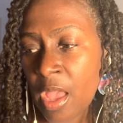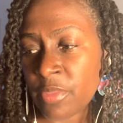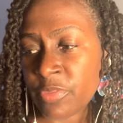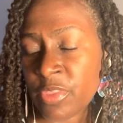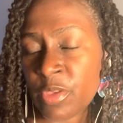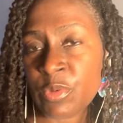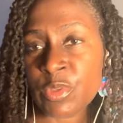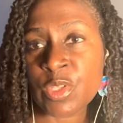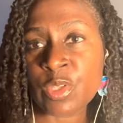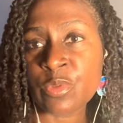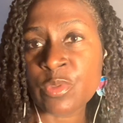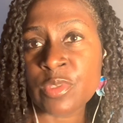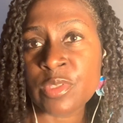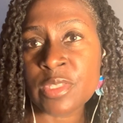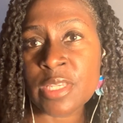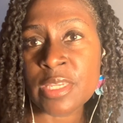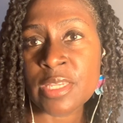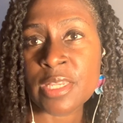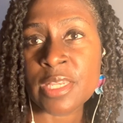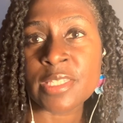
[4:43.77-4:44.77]
was
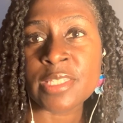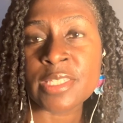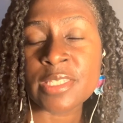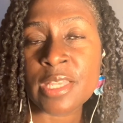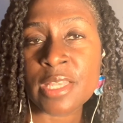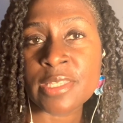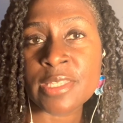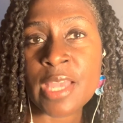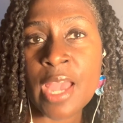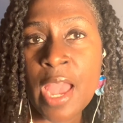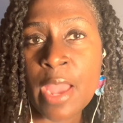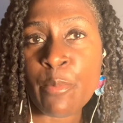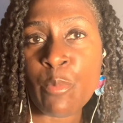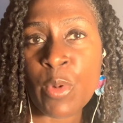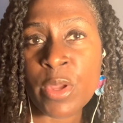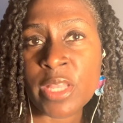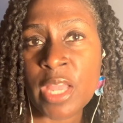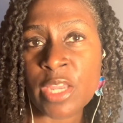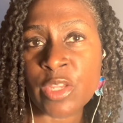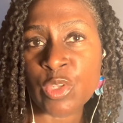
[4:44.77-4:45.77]
a time
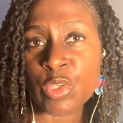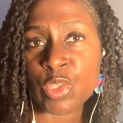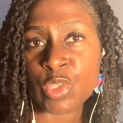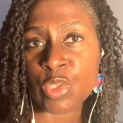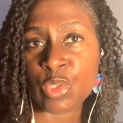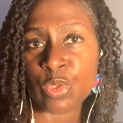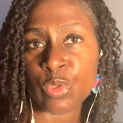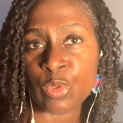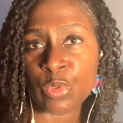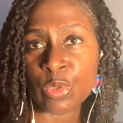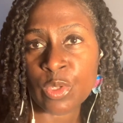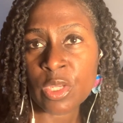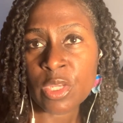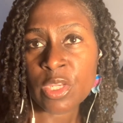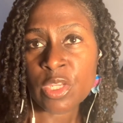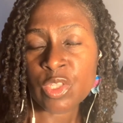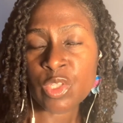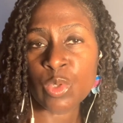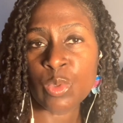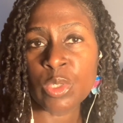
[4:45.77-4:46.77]
when I used to
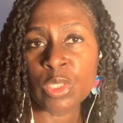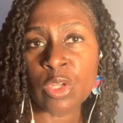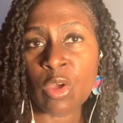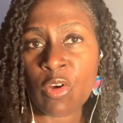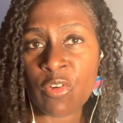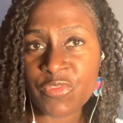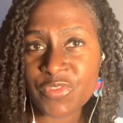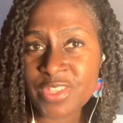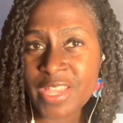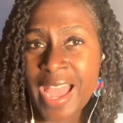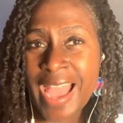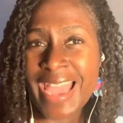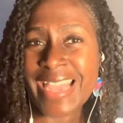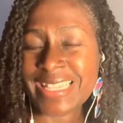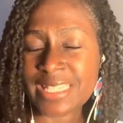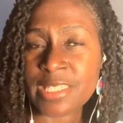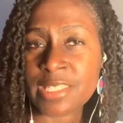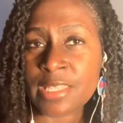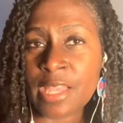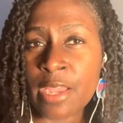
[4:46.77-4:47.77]
do a lot of tight
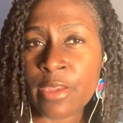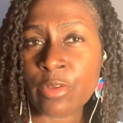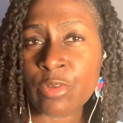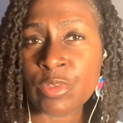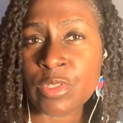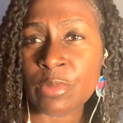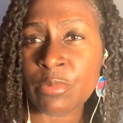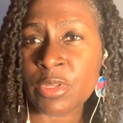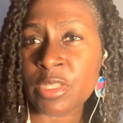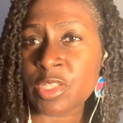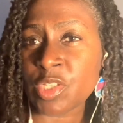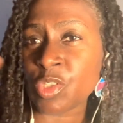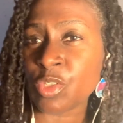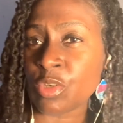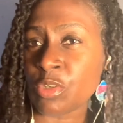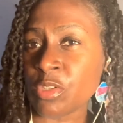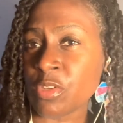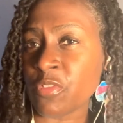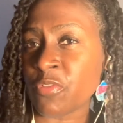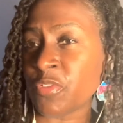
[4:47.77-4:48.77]
styles. I'm going to show
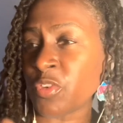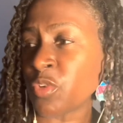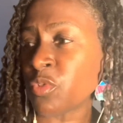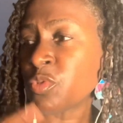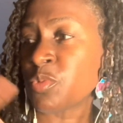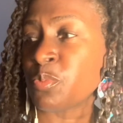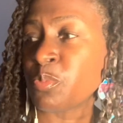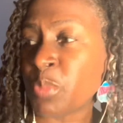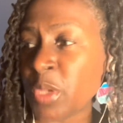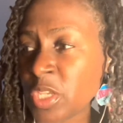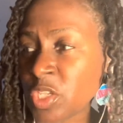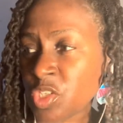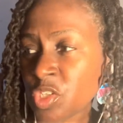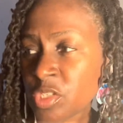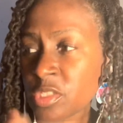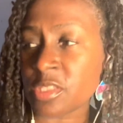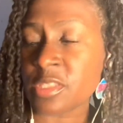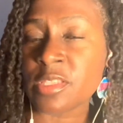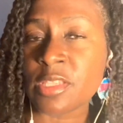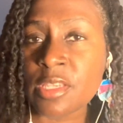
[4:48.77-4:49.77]
you a few
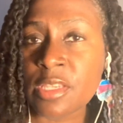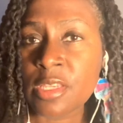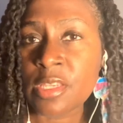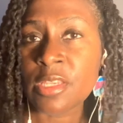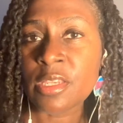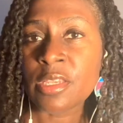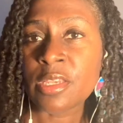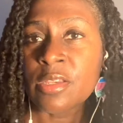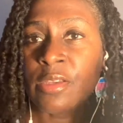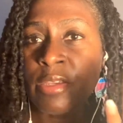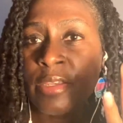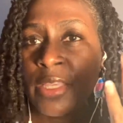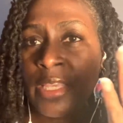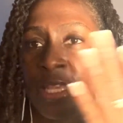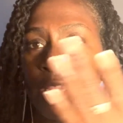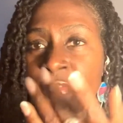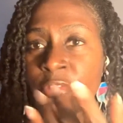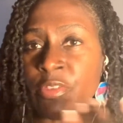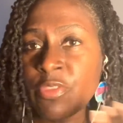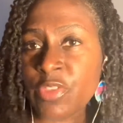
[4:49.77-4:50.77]
pictures
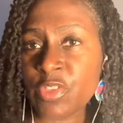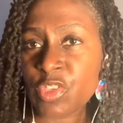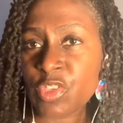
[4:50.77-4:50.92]
here on the